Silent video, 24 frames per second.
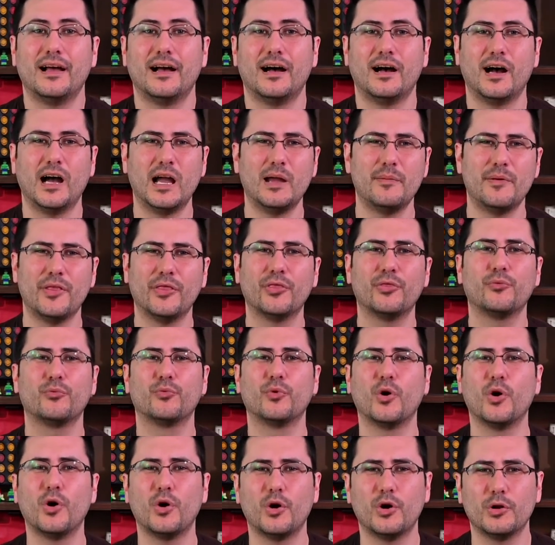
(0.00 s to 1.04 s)
I am
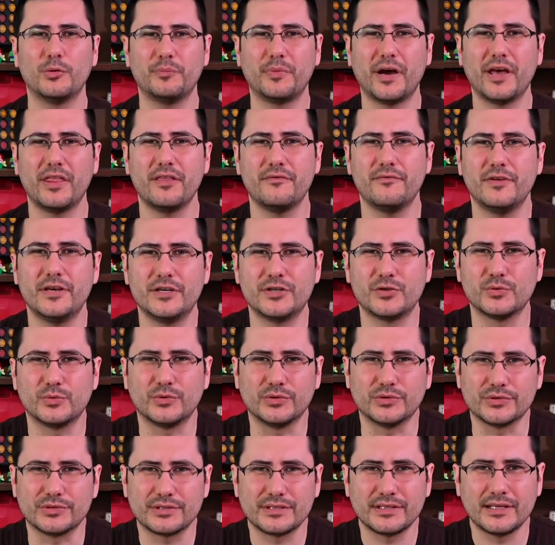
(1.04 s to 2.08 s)
enthralled by the
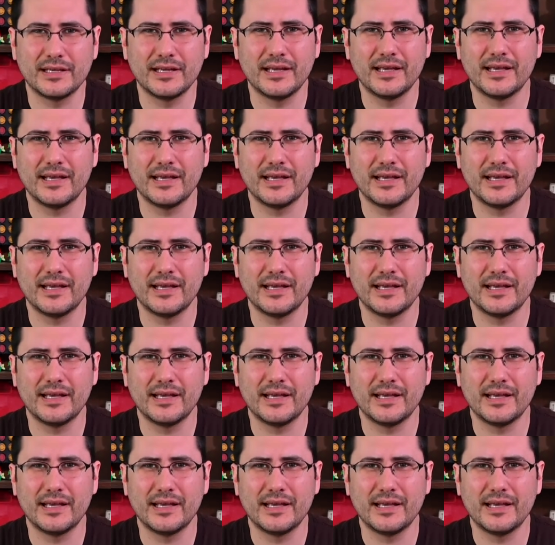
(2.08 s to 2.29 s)
visuals,